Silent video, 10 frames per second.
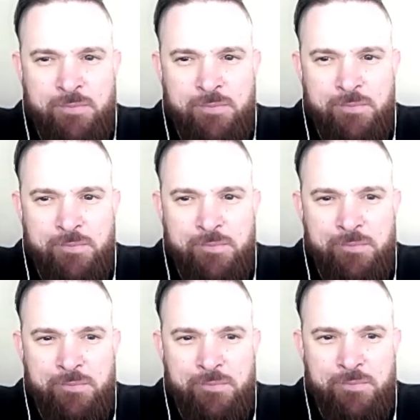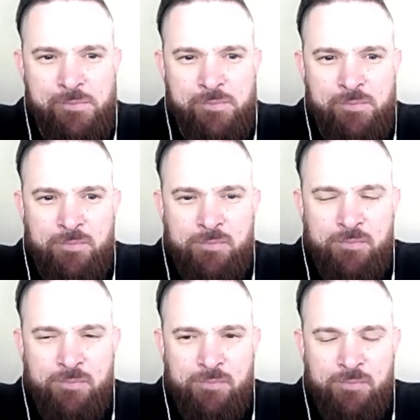
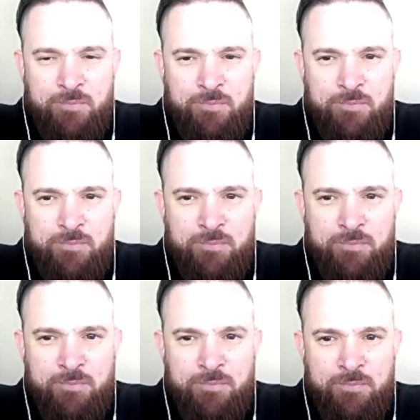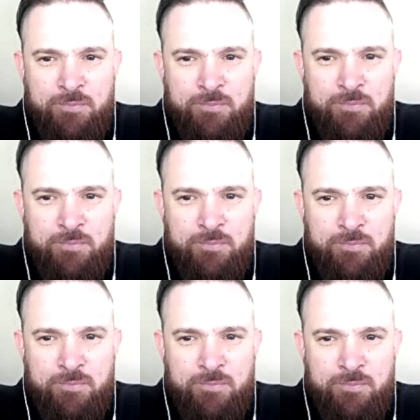
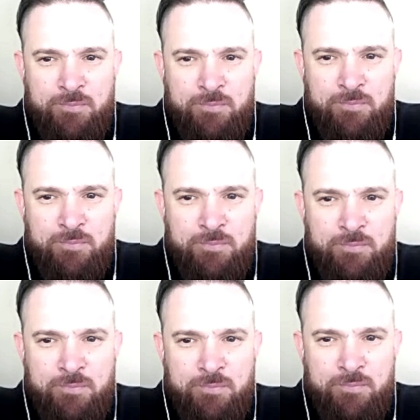The person shown says nothing.